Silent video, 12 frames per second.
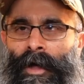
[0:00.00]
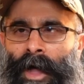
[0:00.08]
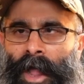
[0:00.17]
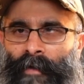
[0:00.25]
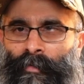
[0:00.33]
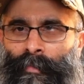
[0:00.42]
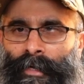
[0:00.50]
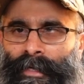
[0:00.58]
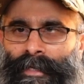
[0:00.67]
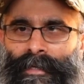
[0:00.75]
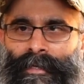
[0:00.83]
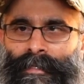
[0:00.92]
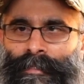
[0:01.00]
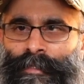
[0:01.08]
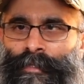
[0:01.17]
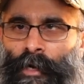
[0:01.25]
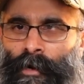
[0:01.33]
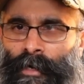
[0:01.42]
Hi everybody,
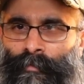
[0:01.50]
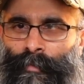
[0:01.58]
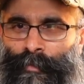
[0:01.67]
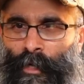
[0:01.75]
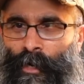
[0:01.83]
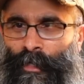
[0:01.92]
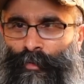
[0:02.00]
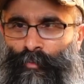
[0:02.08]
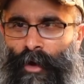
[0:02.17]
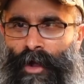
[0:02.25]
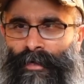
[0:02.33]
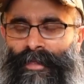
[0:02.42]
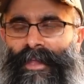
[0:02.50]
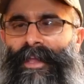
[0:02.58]
it's Tarek from Tarek's Rock,